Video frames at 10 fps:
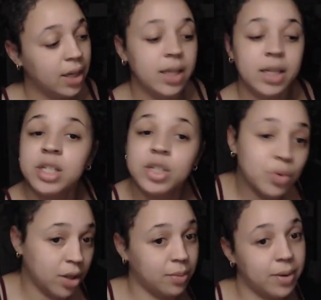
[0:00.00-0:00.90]
And then she's
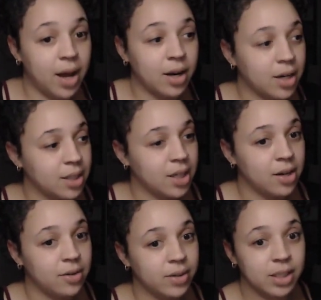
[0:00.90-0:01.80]
really proud of
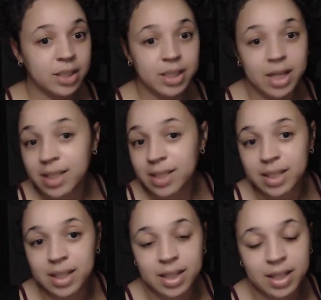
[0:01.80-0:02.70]
herself when she does
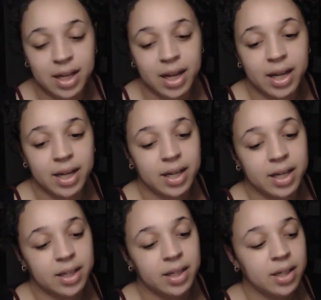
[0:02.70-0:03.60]
it,
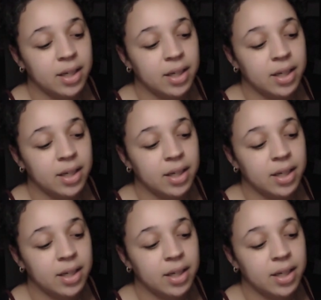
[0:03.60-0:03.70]
and